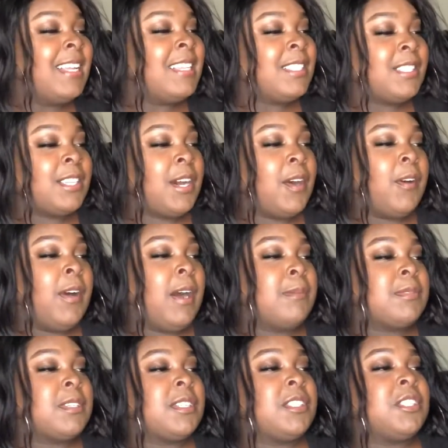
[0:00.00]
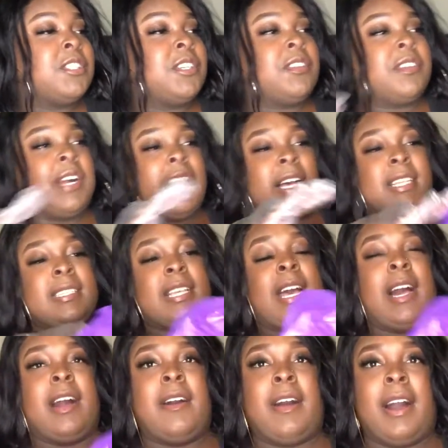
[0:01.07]
So I'm just going to show you guys
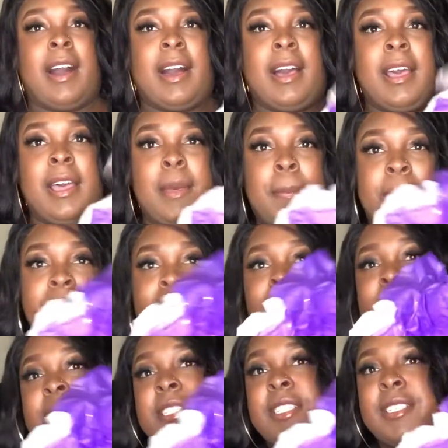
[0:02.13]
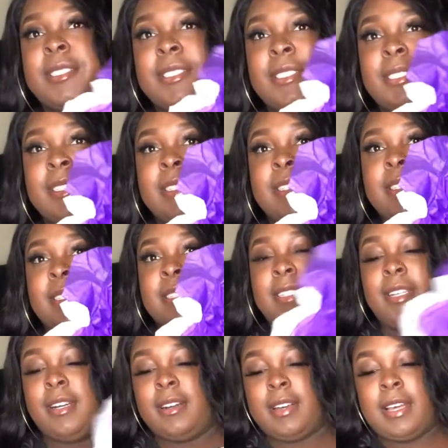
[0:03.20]
how I package it.
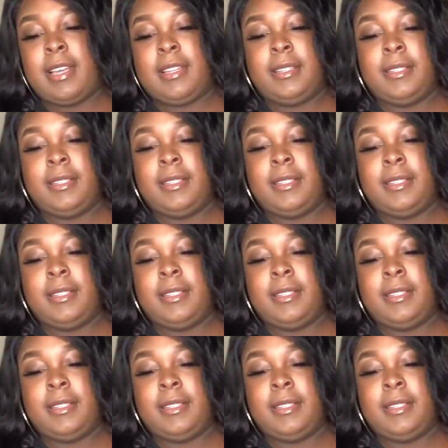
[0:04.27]
Okay.